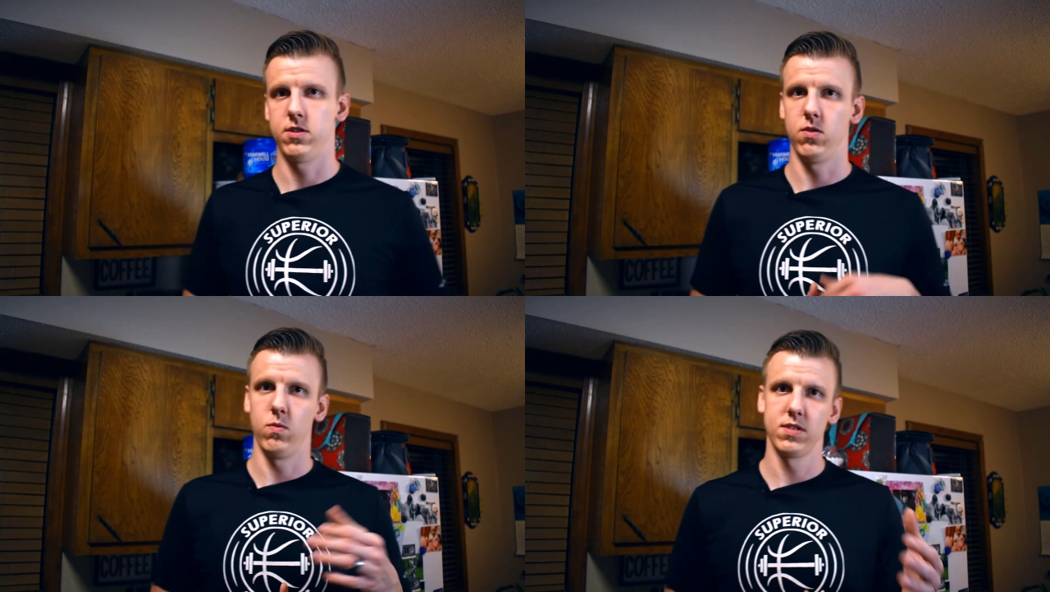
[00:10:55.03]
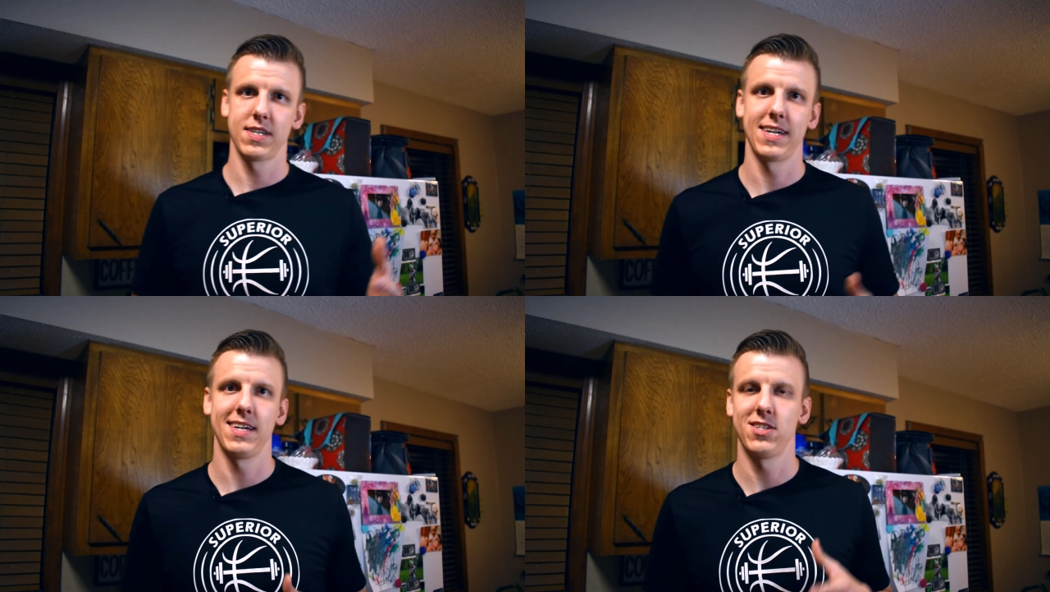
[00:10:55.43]
So once
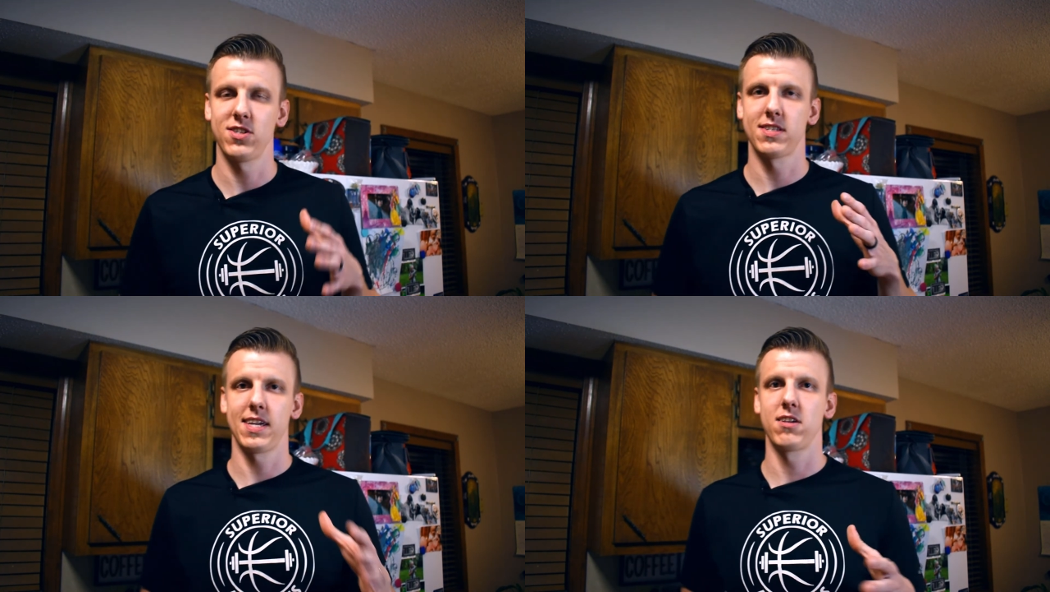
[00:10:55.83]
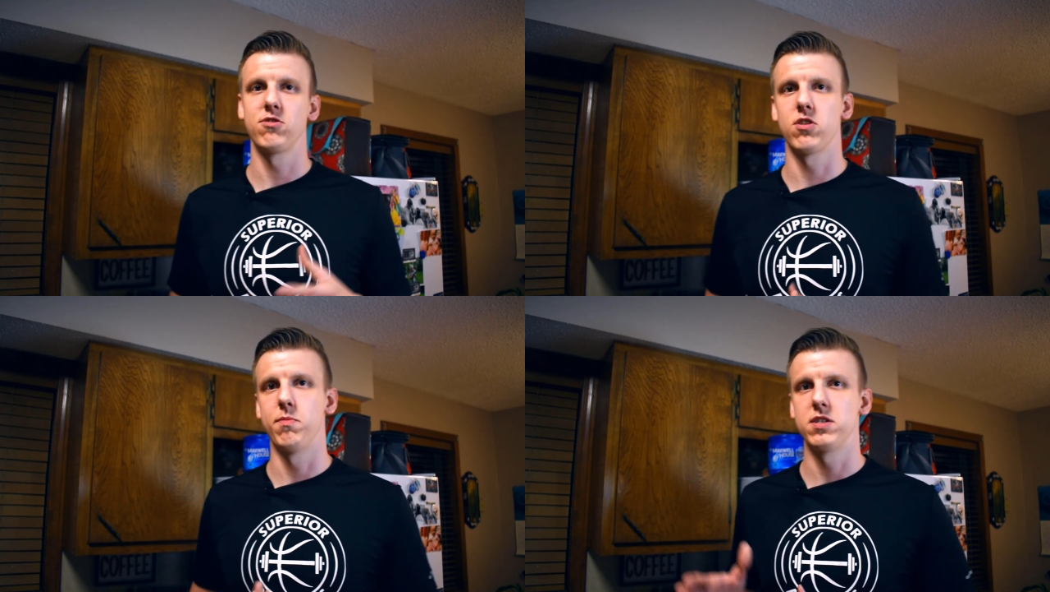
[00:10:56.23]
again, just thank you
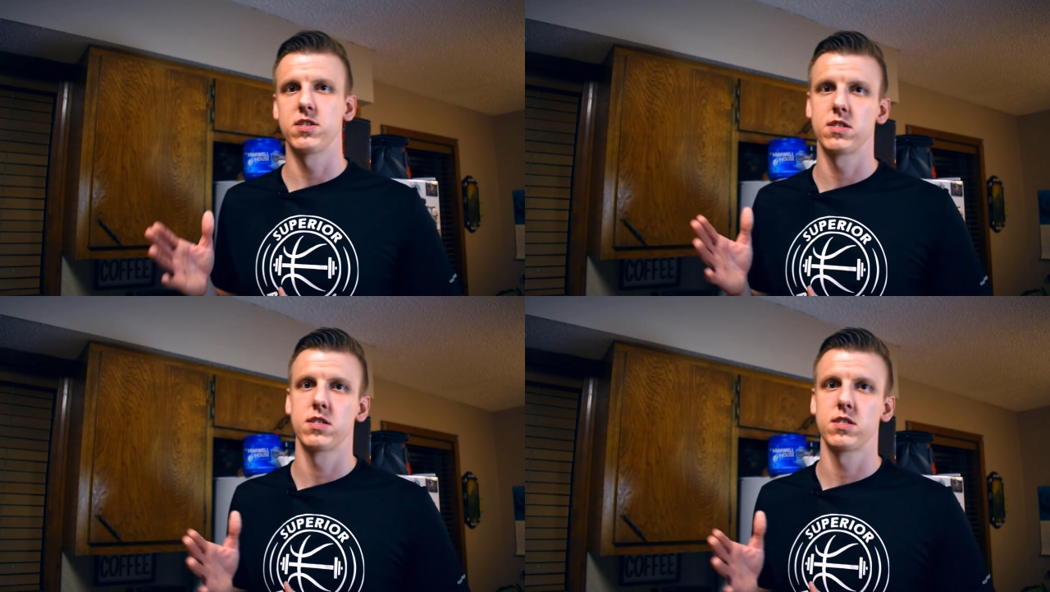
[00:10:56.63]
so much